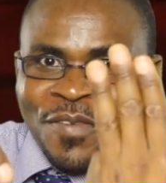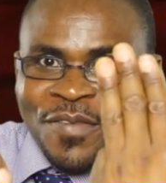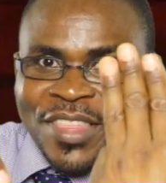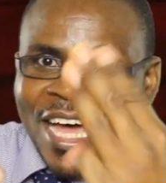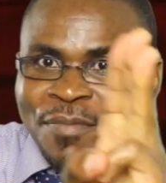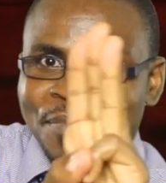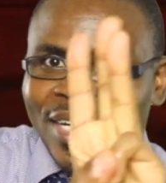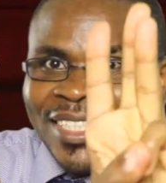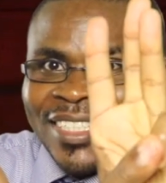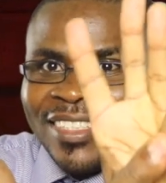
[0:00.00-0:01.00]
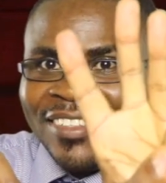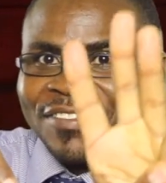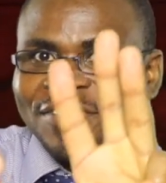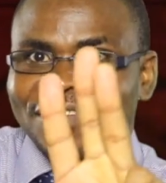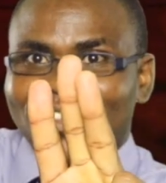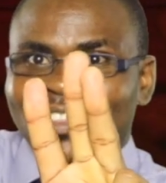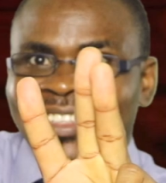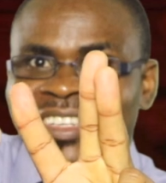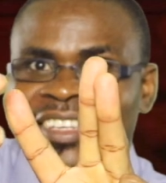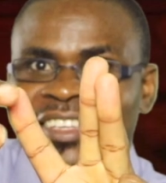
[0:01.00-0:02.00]
That pattern,
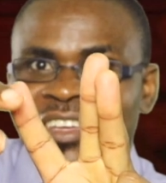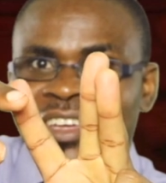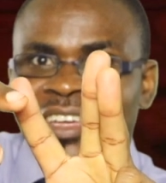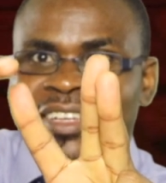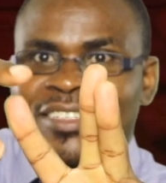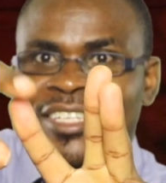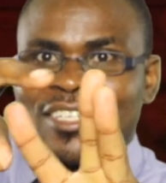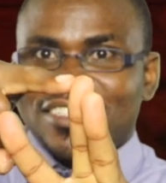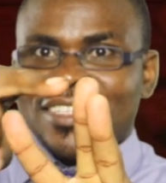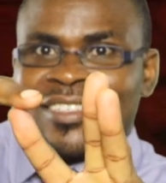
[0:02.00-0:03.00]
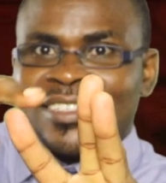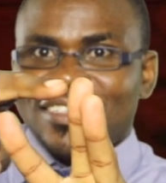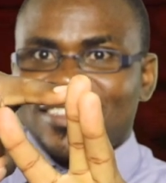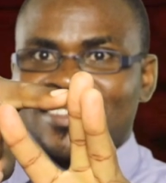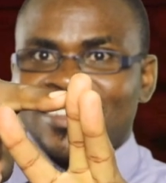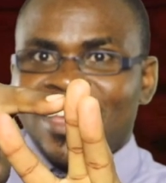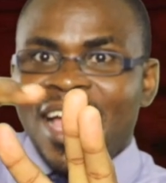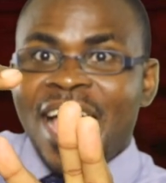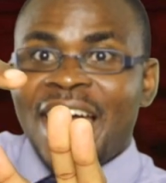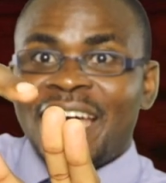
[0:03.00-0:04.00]
distance,
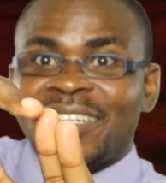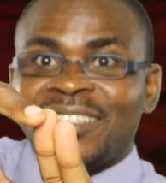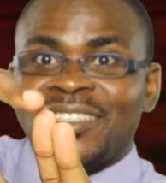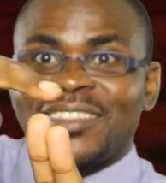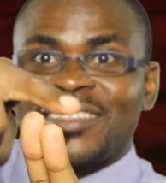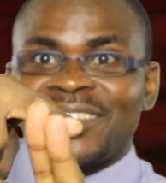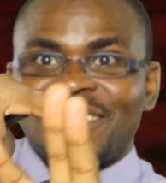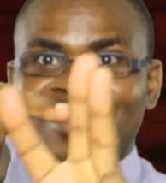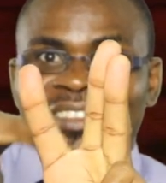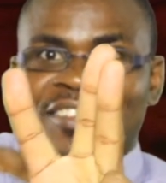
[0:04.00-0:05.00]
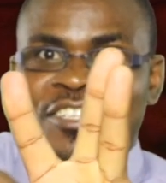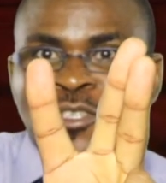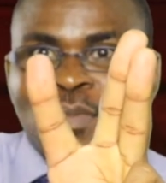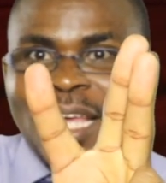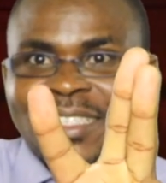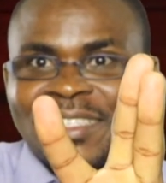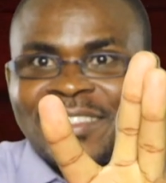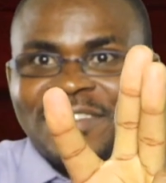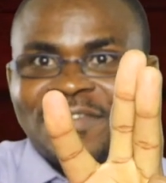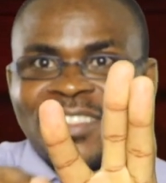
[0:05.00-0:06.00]
and
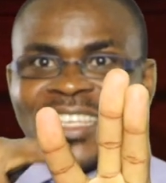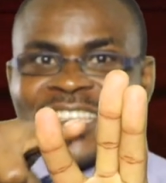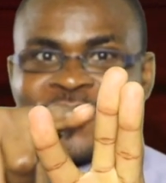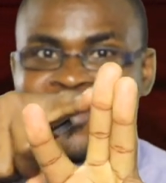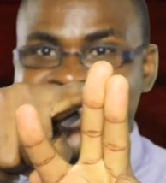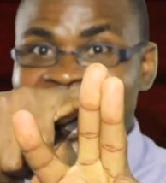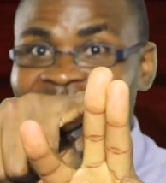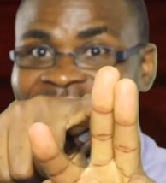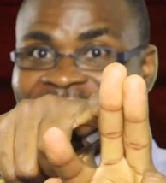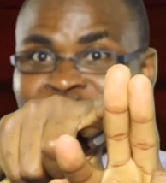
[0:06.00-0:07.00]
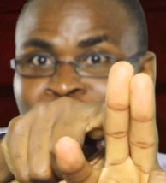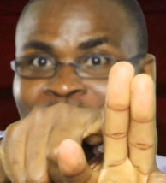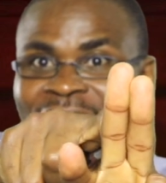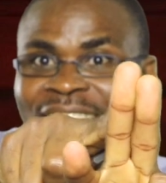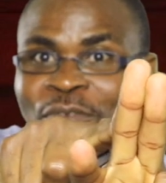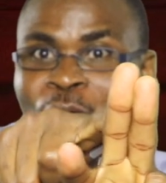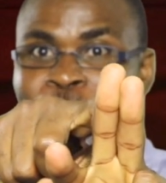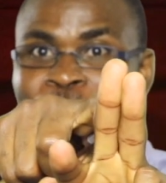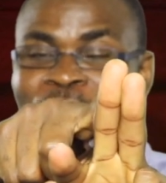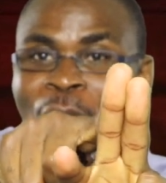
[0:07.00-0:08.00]
space. So that space
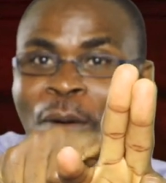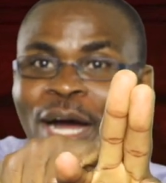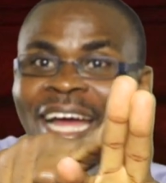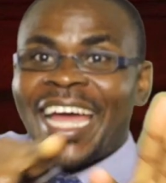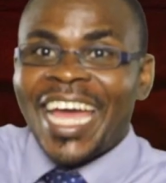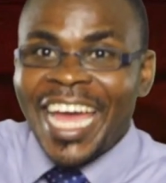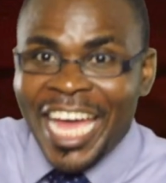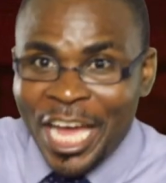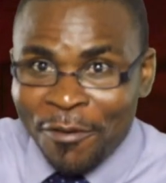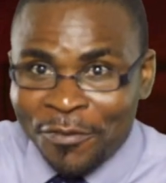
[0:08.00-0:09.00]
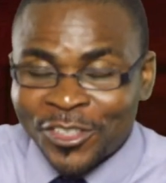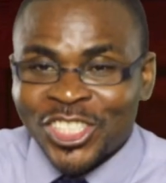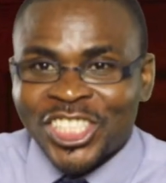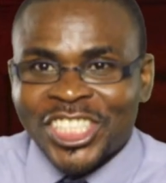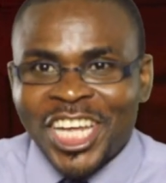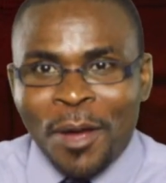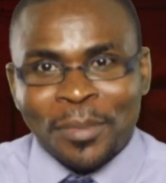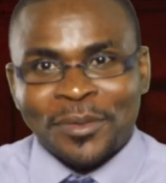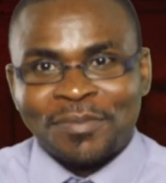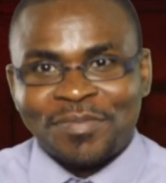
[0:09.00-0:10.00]
will be our F
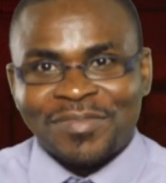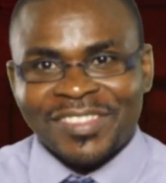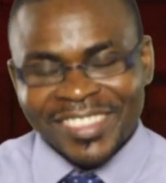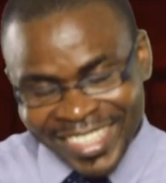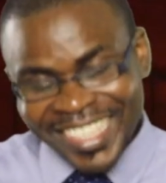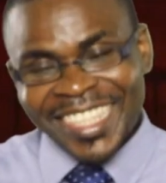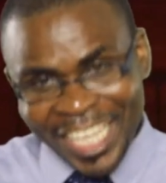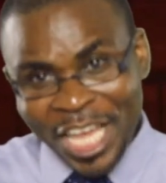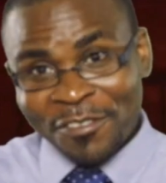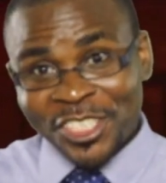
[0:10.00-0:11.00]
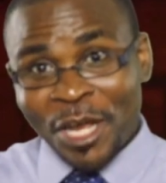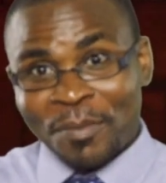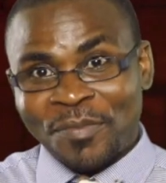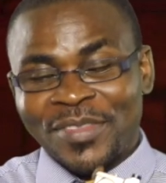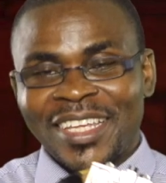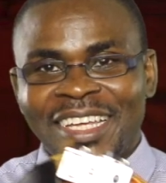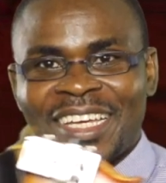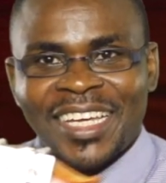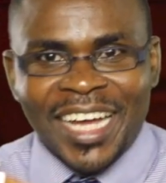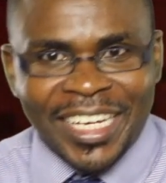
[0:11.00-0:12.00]
sharp. F sharp.
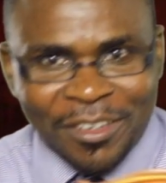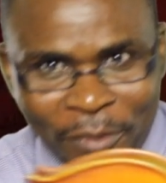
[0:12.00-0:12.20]
And